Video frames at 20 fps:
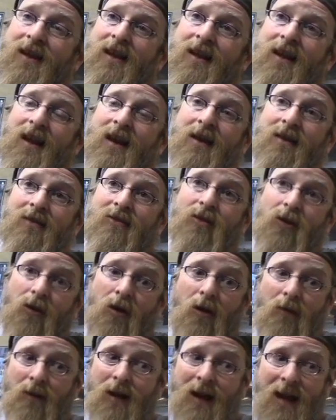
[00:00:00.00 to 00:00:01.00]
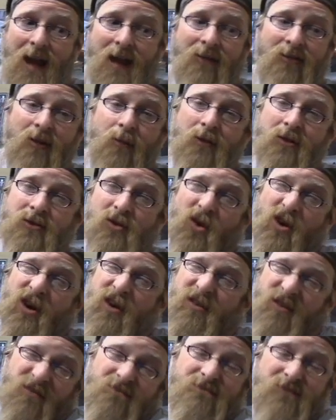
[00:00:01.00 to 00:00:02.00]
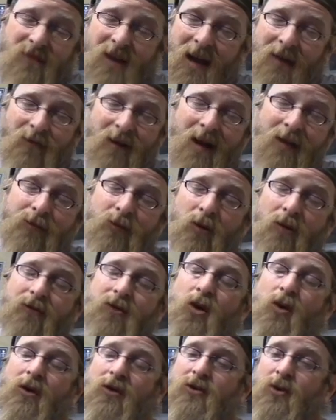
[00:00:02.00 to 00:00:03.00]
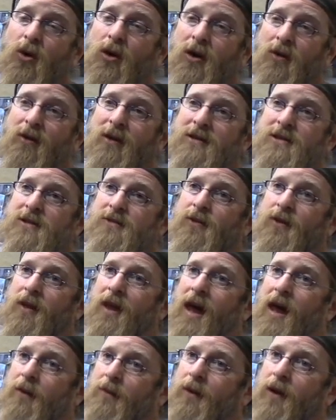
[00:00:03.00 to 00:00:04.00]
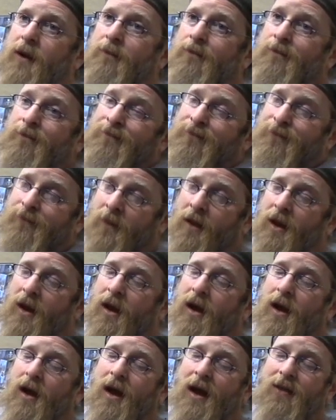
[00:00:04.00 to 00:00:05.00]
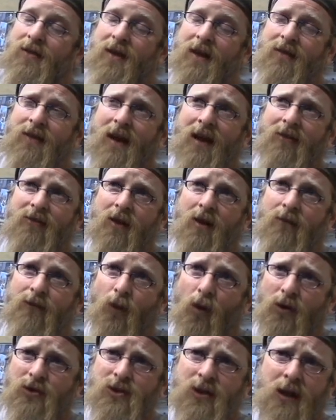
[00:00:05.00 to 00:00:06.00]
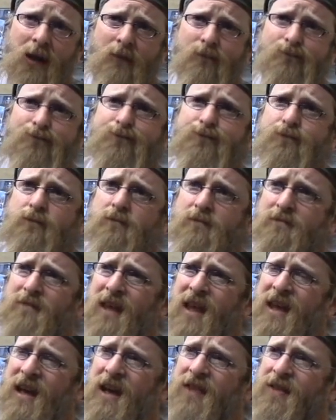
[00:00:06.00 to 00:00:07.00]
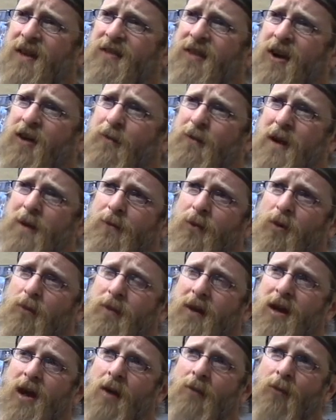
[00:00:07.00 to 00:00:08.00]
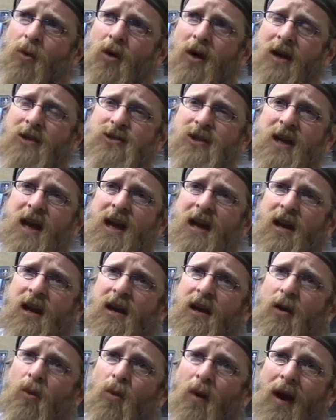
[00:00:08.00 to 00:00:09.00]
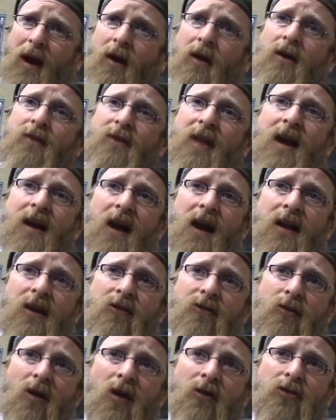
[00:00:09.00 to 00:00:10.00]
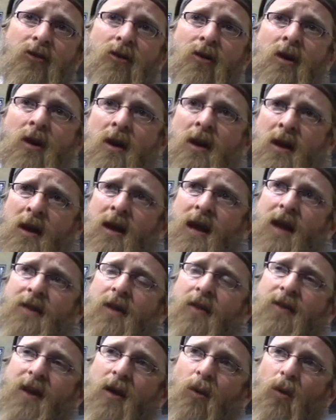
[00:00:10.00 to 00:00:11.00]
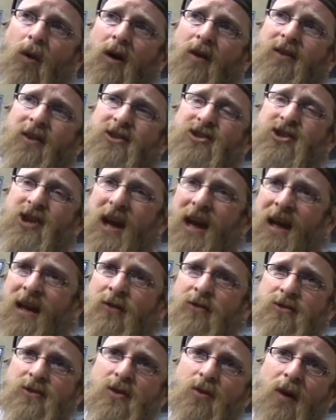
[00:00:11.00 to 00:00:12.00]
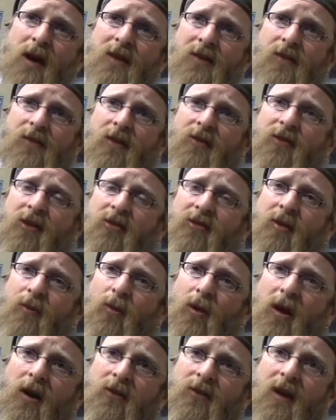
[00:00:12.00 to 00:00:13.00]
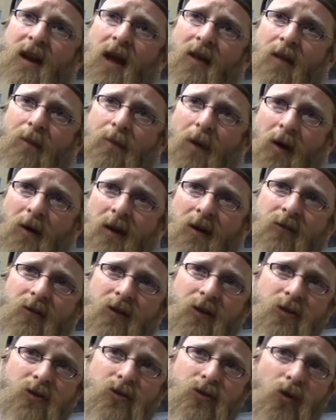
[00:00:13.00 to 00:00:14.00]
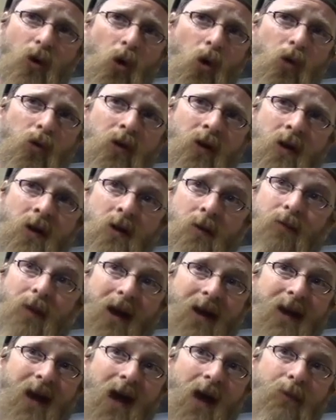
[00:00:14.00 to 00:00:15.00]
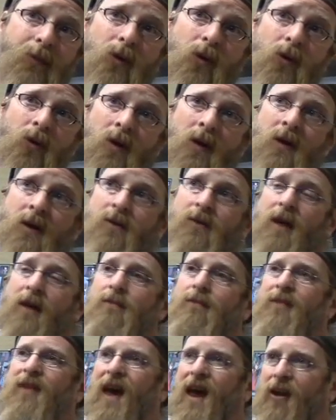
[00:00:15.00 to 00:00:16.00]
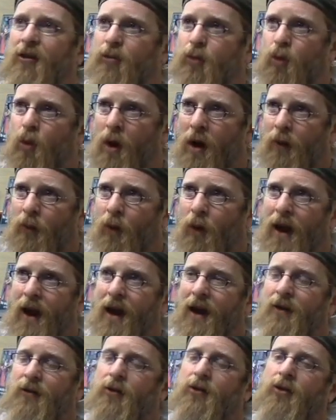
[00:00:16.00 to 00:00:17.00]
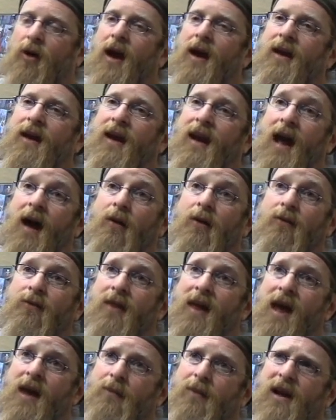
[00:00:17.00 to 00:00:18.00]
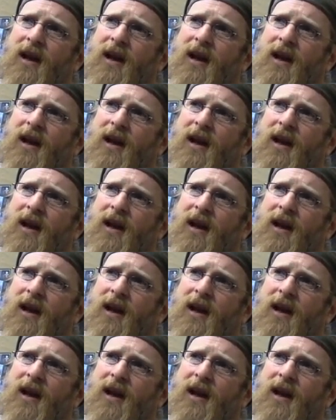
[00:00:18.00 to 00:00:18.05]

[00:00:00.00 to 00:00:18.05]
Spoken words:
And there are, again, some historic, I ran through a few historic reasons for that, but I think that it's unfortunate, and I think that if people become more educated and aware of that kind of structure, and that they work to change the way that the system works and how the parties are controlled by capital, that is one way to try to get out of that.